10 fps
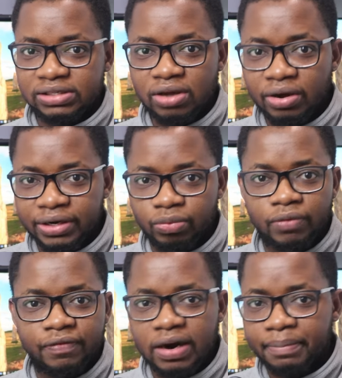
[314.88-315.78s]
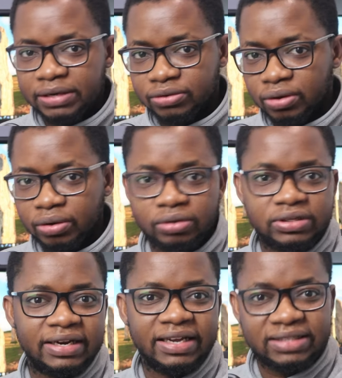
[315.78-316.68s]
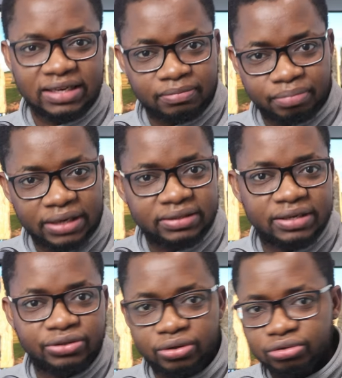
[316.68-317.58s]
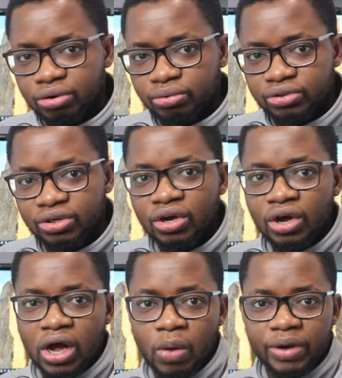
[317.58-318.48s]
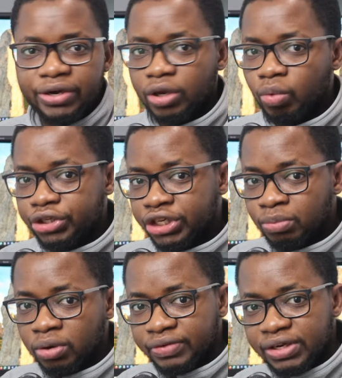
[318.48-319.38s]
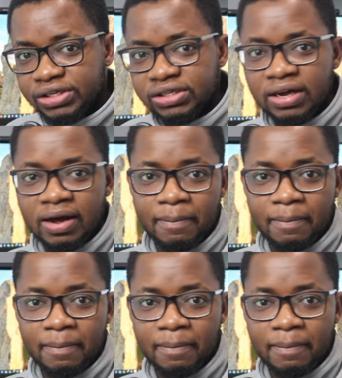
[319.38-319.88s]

stunning with vibrant colors and excellent brightness controls. Whether you're watching movies,